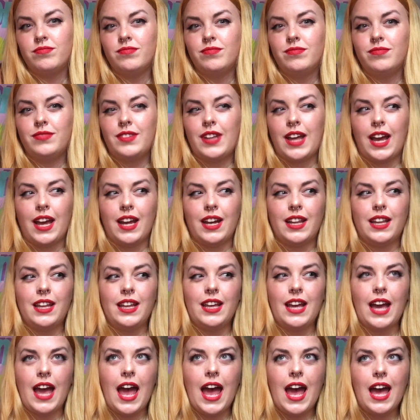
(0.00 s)
that he
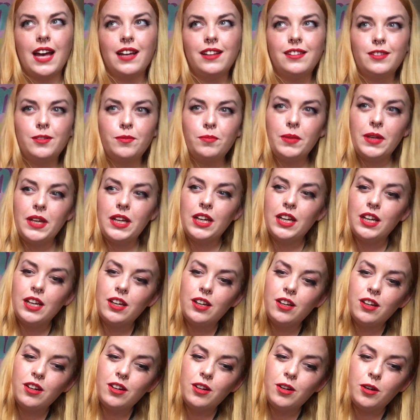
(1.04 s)
has
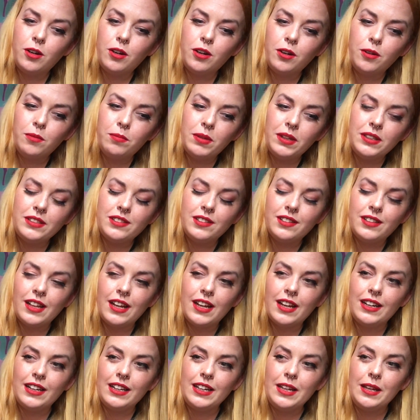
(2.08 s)
been, or places that
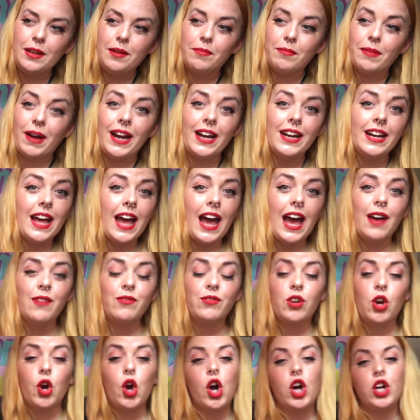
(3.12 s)
he might have
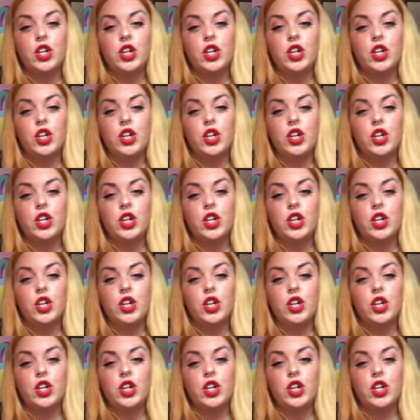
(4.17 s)
gone